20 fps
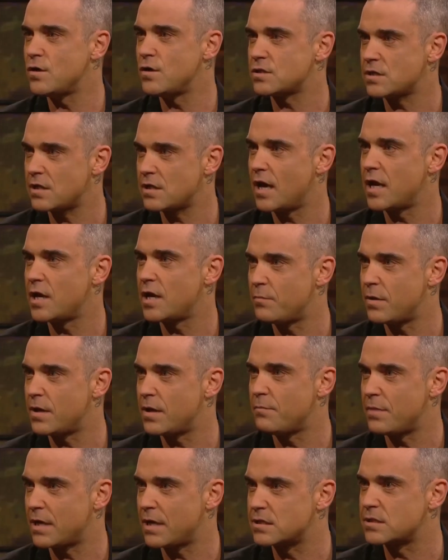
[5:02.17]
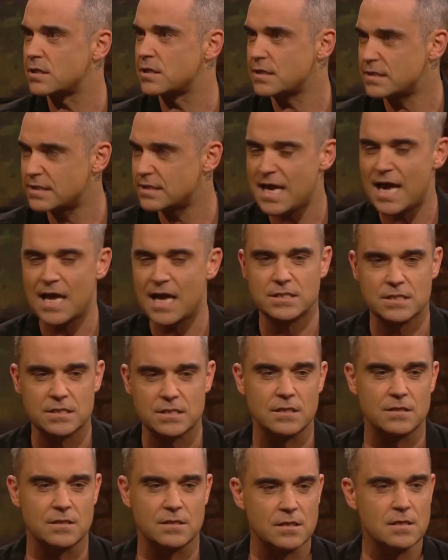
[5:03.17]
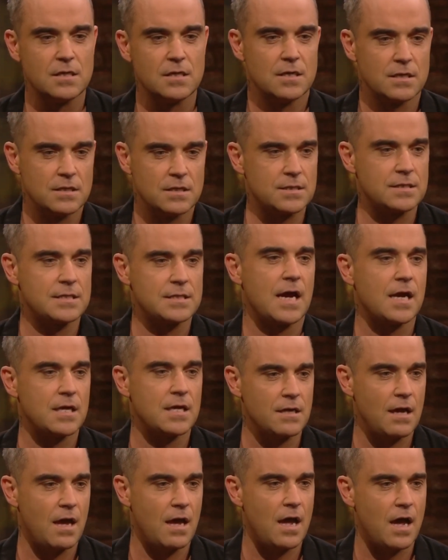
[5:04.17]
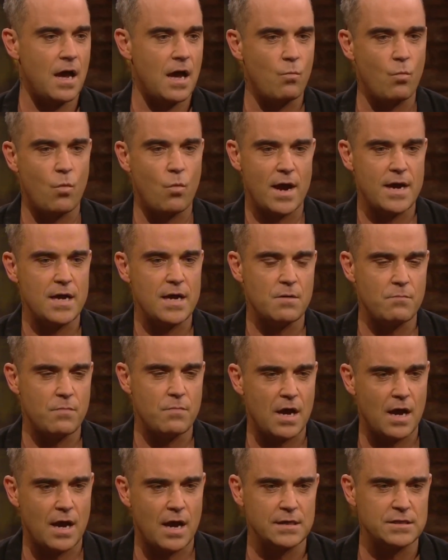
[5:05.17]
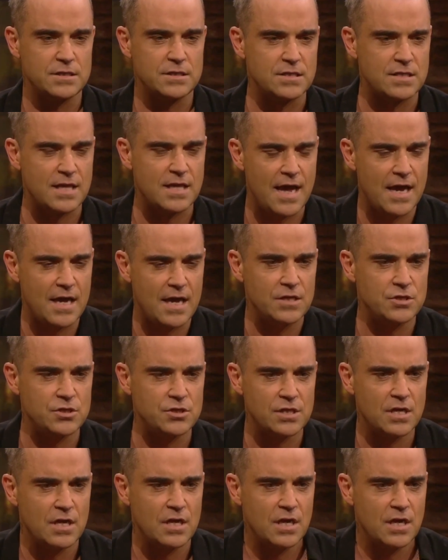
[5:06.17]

At one point, Robbie revealed he was taking a dangerous combination of drugs daily,